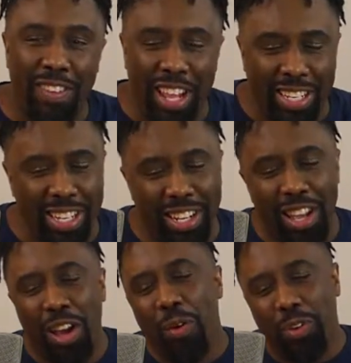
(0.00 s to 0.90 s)
Like I said,
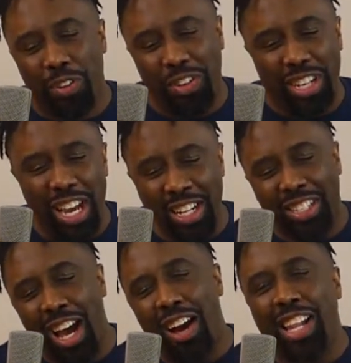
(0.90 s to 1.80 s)
we're trying to
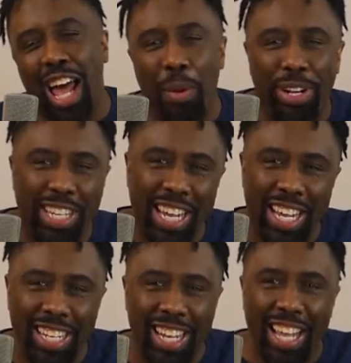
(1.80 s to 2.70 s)
solve climate
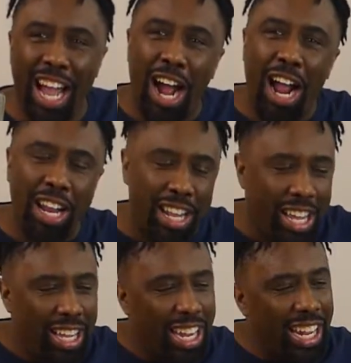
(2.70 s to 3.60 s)
change. Like, all right,
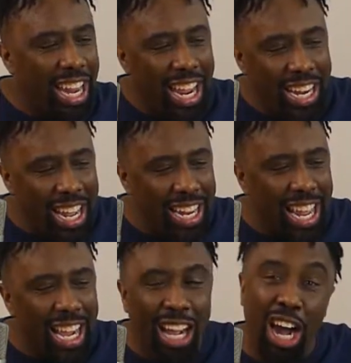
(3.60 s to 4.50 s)

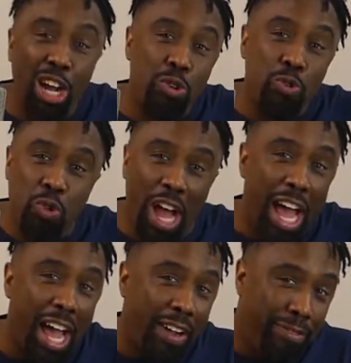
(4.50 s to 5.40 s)
that car you
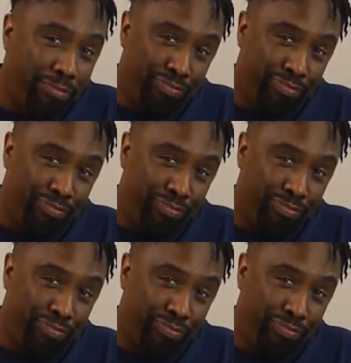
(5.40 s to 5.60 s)
drive,